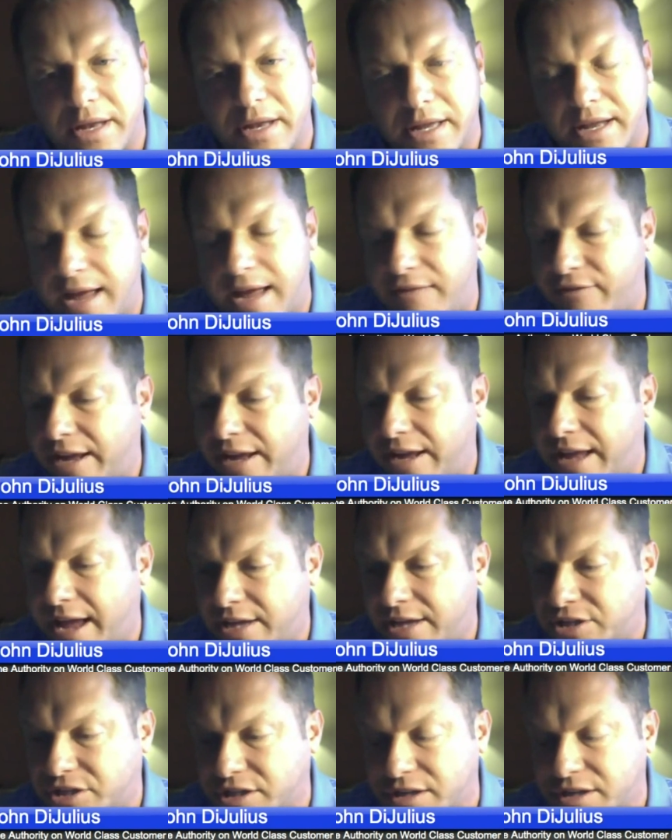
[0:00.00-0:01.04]
reading it on
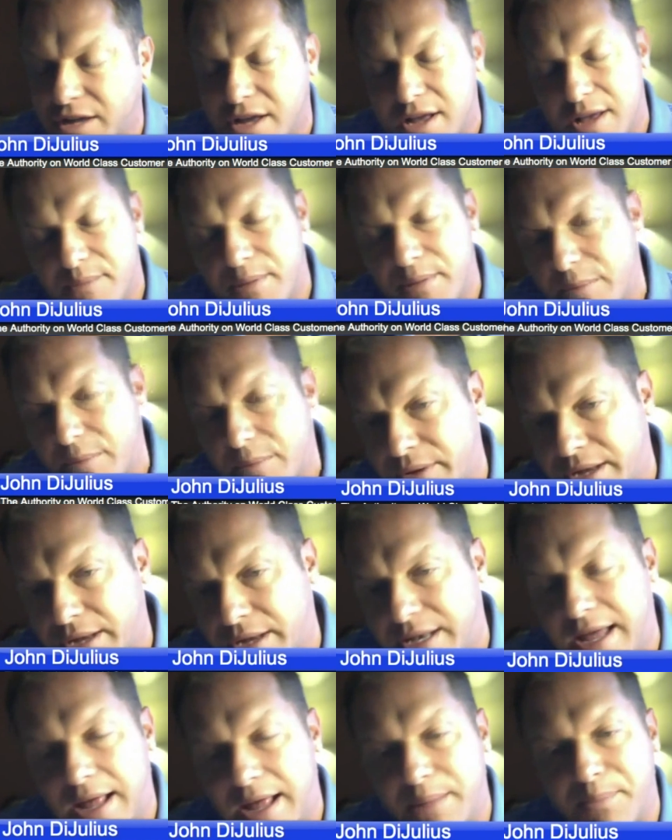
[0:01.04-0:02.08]
vacation, people
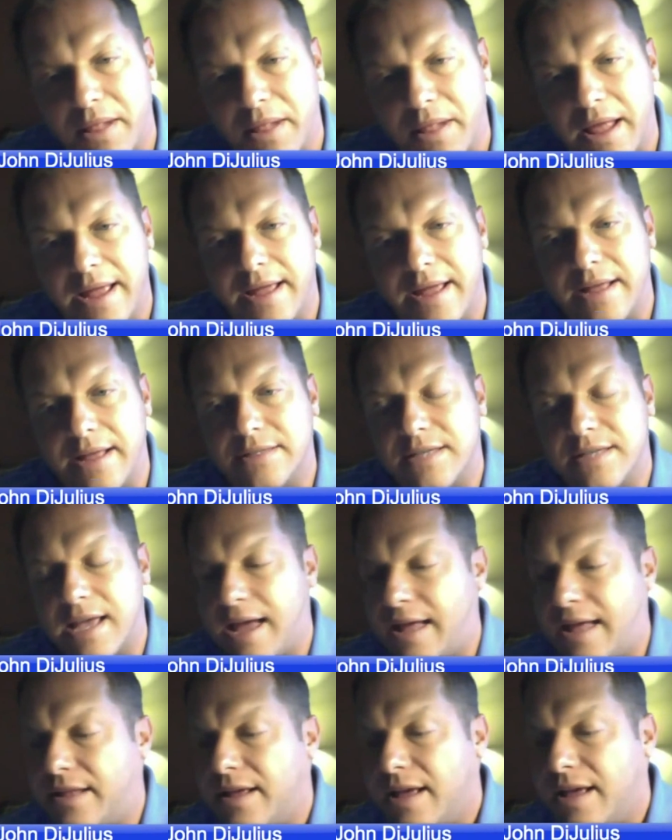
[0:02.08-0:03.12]
reading it on planes,
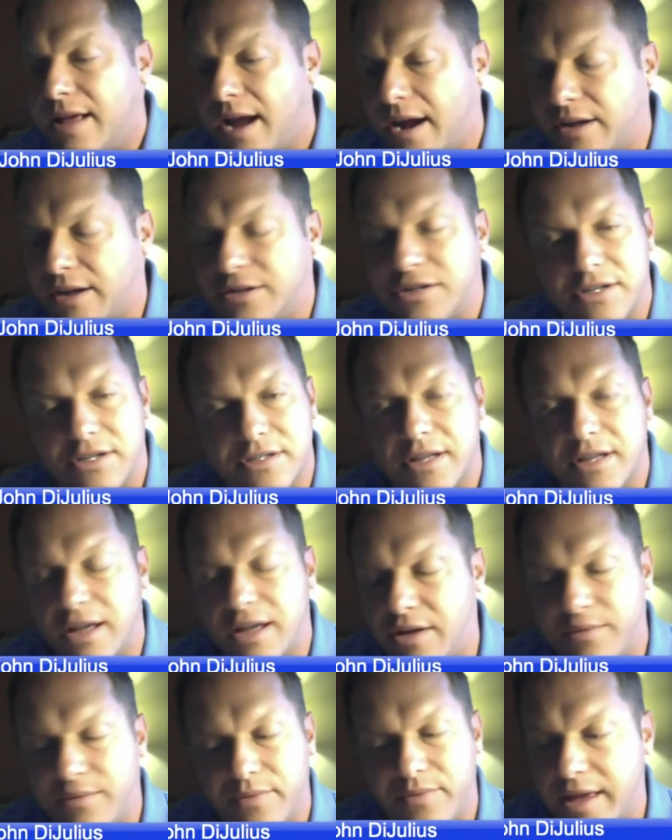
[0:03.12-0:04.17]
and are
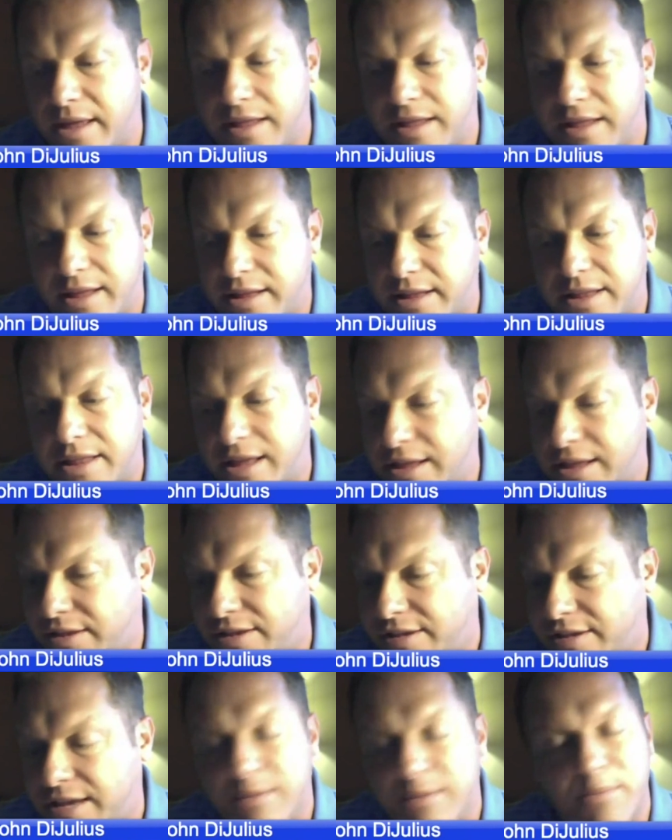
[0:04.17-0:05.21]
just,
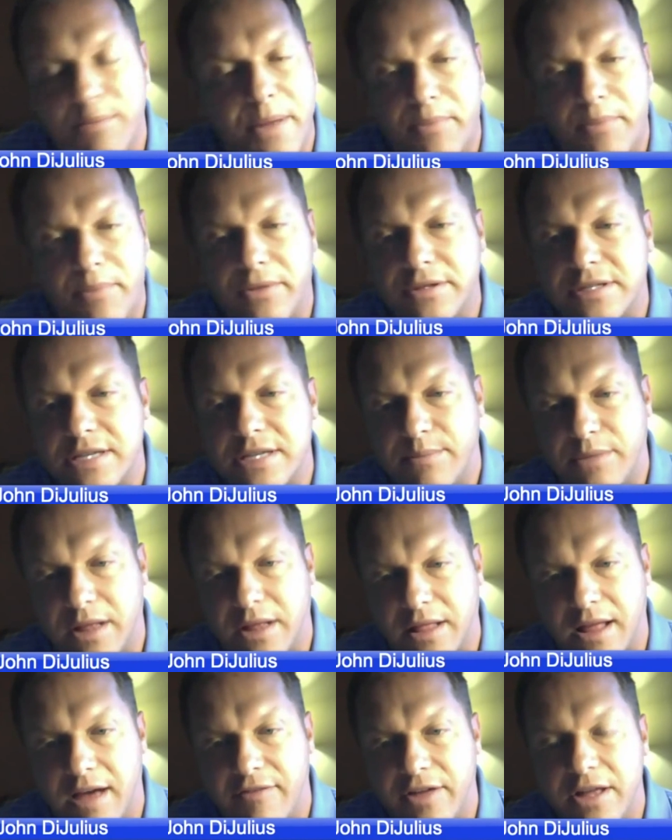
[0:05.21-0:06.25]
people seem
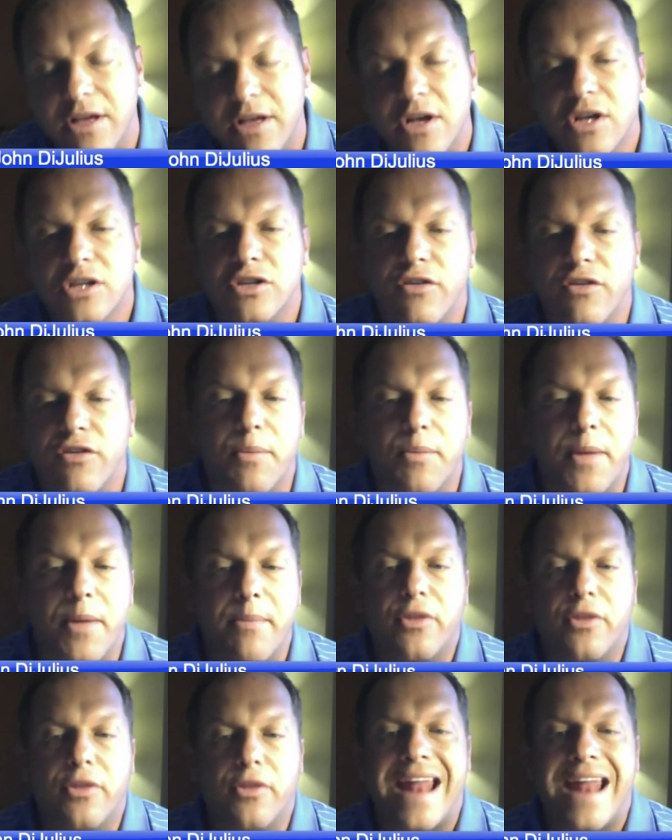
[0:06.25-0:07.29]
to love it. So for the
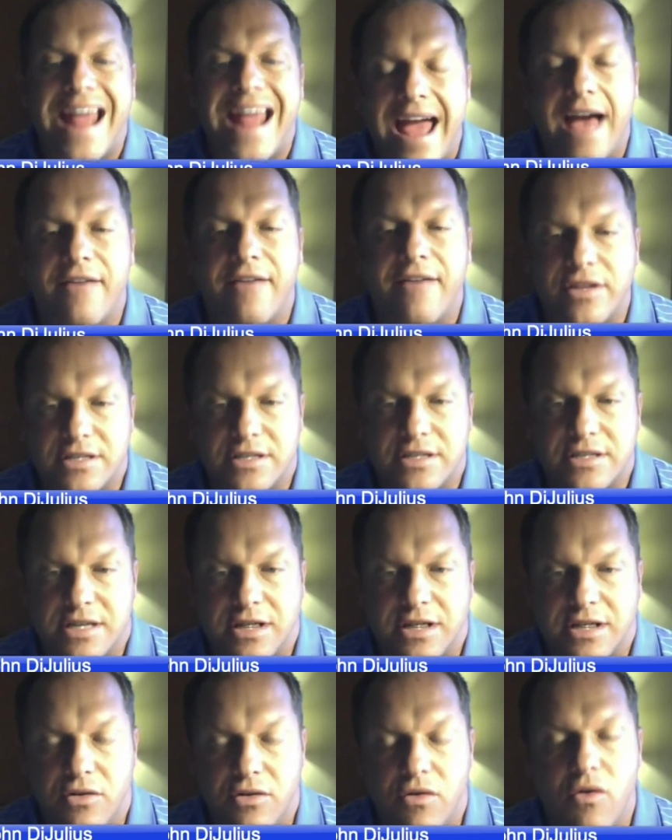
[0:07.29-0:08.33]
people that haven't
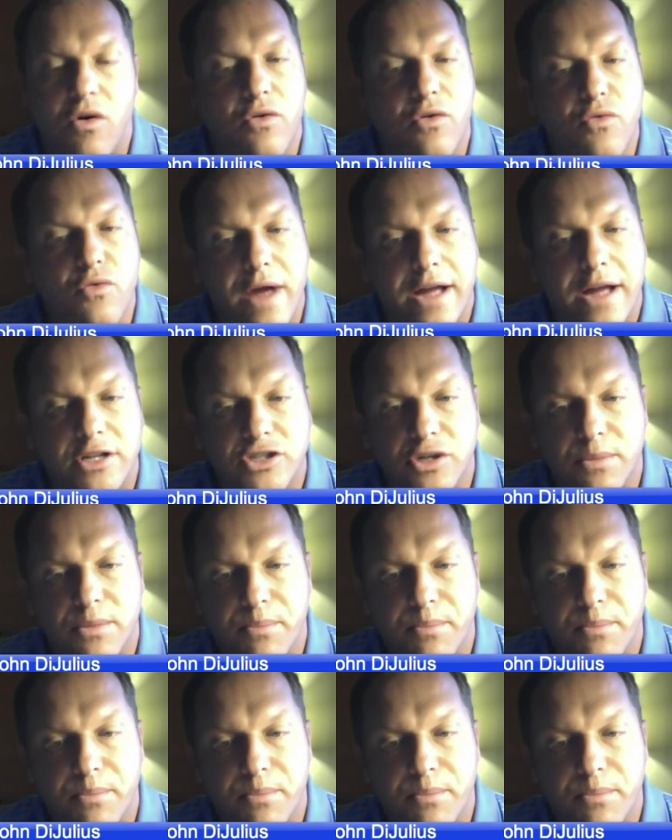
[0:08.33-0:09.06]
seen you or read your